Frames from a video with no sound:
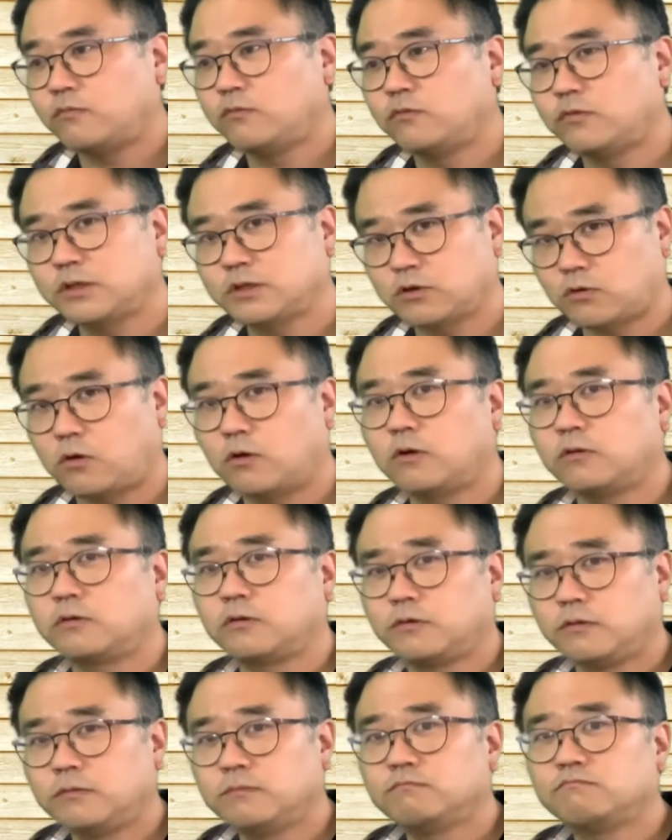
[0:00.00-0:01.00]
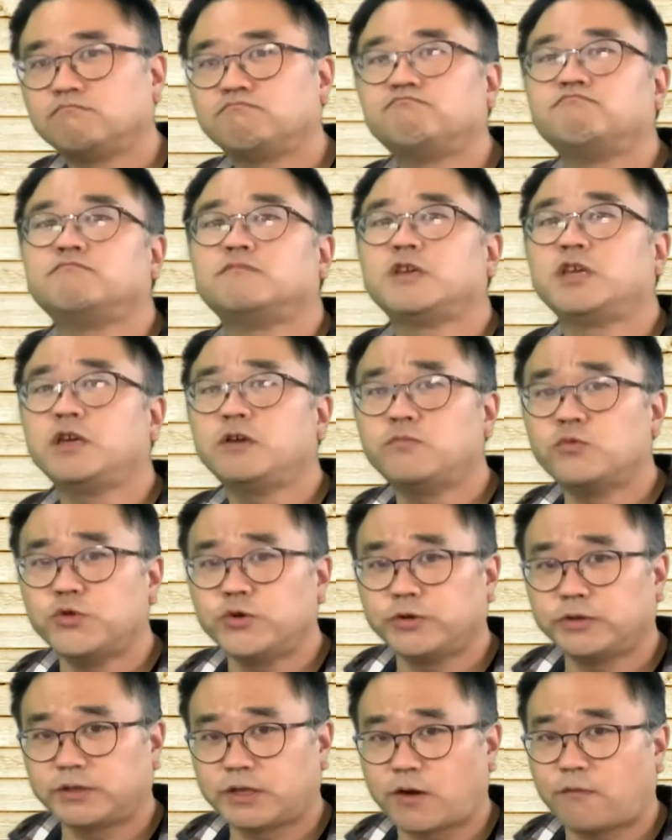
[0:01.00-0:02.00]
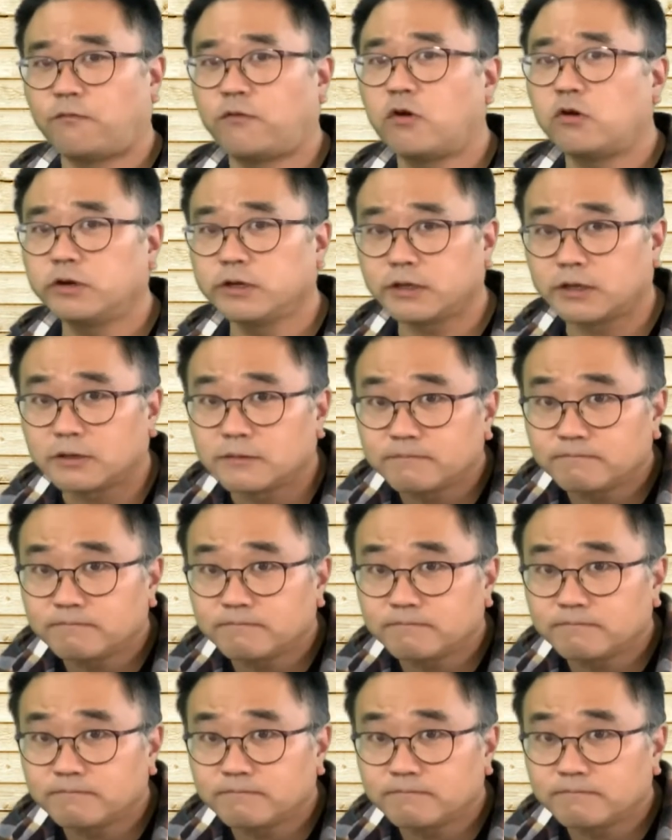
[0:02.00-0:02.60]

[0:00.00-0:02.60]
was called Hebrews, the foreigner.